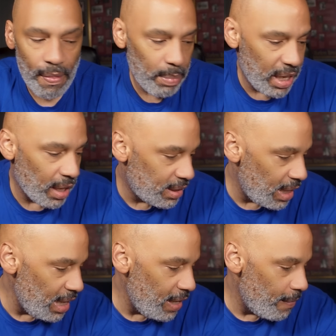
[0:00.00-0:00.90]
because
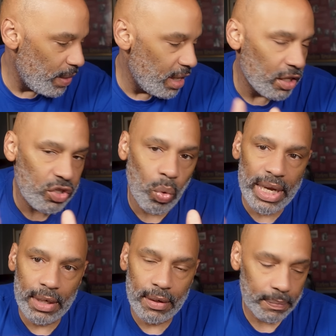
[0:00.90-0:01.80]
he, in a
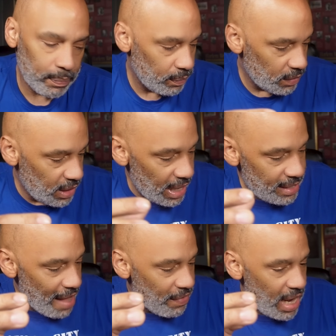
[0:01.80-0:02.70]
tweet that
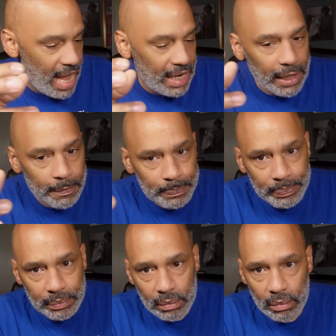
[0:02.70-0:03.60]
Devin Haney
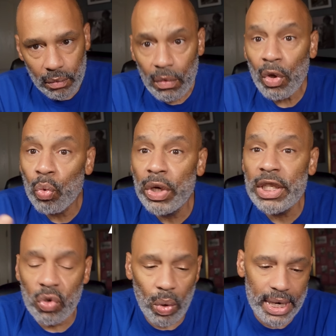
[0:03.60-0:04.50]

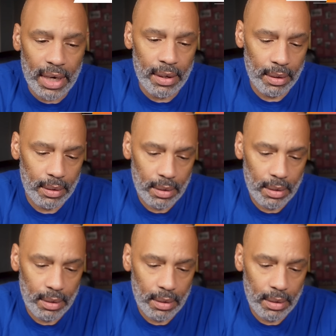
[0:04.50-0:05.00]
retweeted,